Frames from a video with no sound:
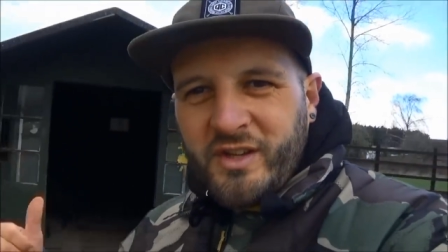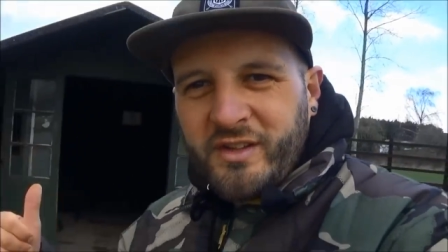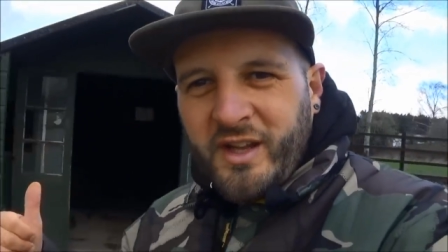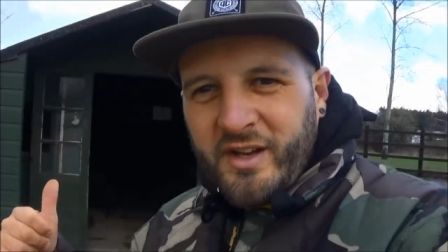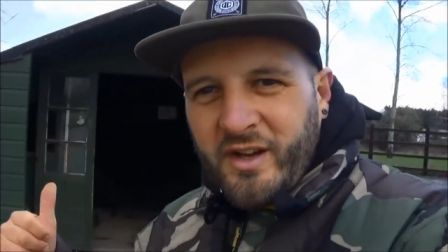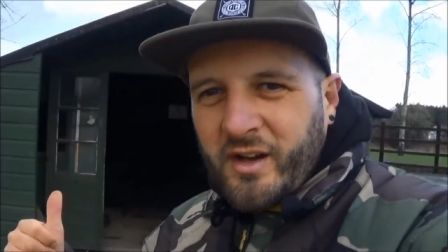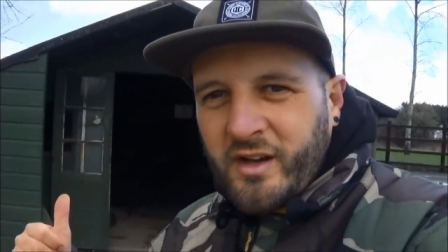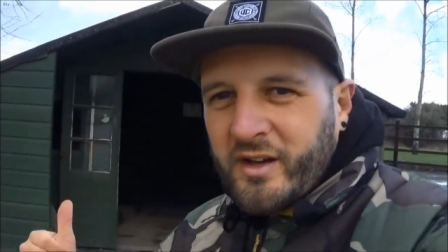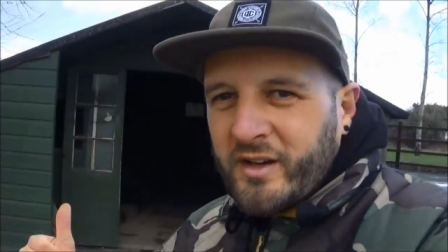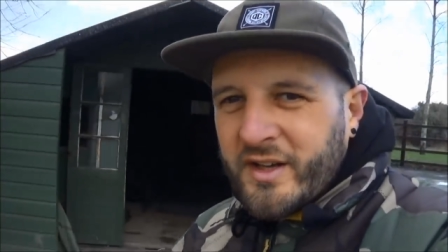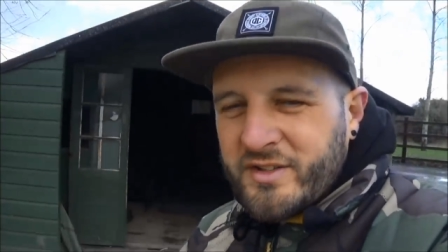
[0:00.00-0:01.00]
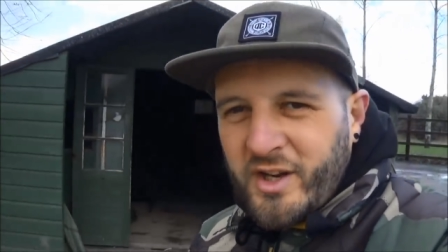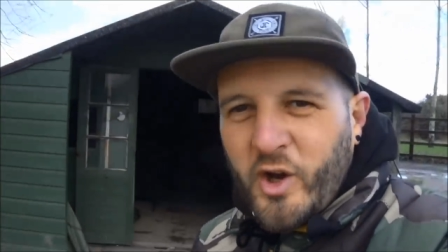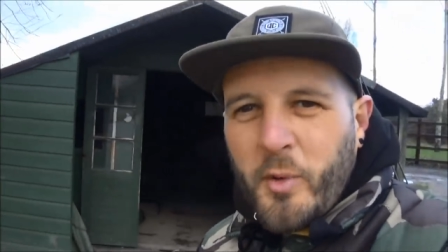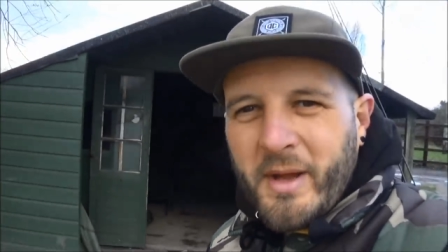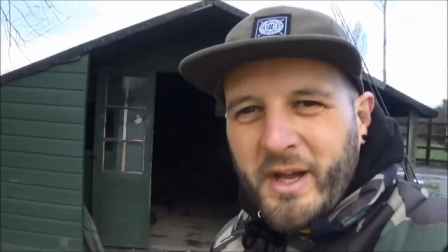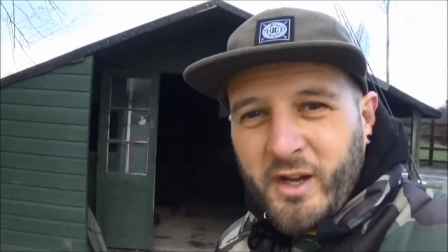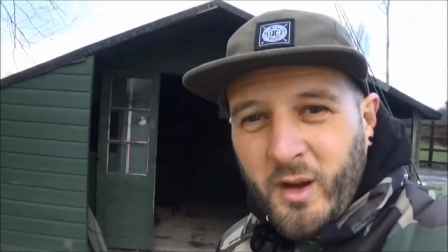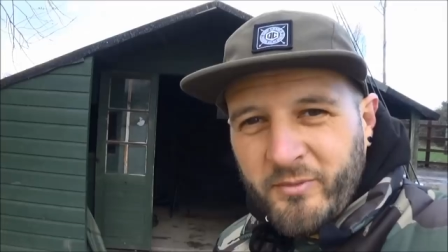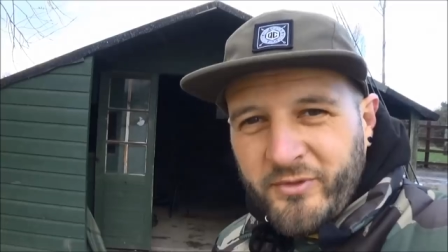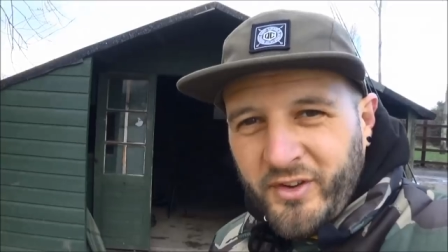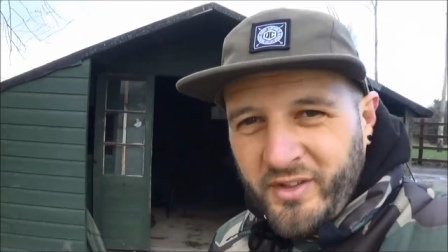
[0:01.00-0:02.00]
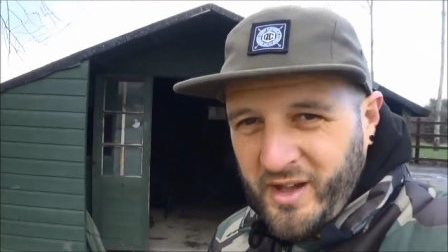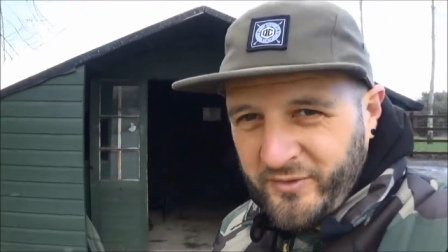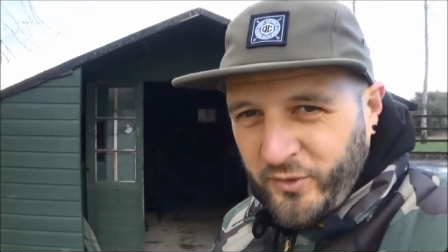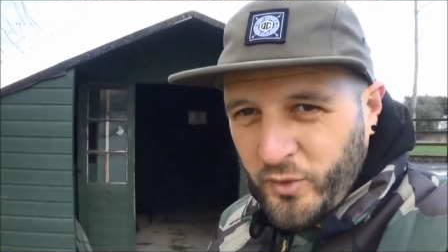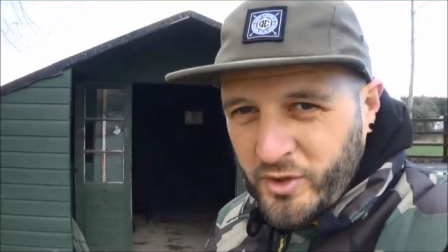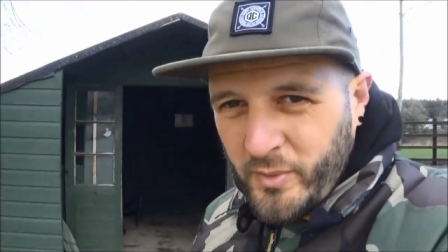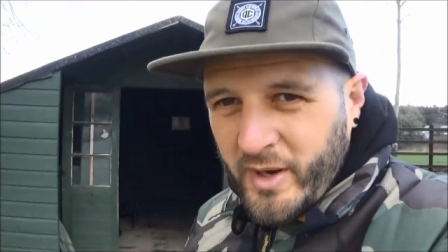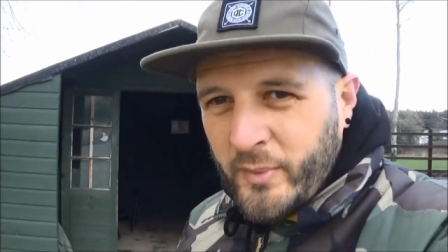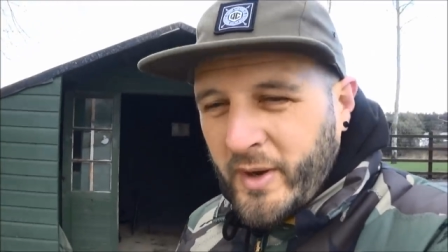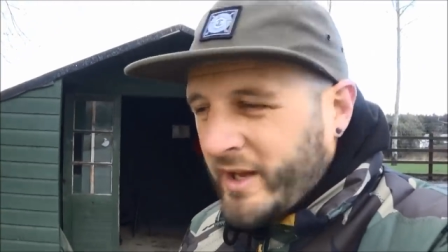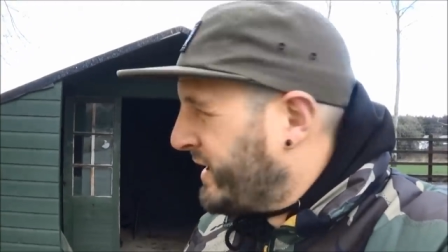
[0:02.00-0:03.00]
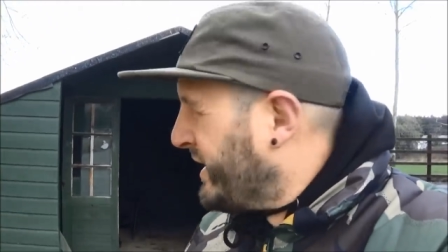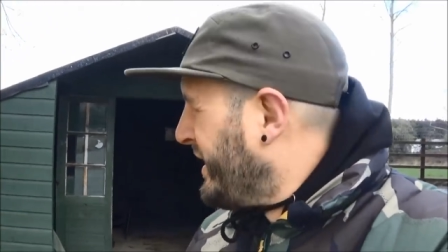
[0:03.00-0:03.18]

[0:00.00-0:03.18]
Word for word: then there's a little bit of comfort there for you anyway.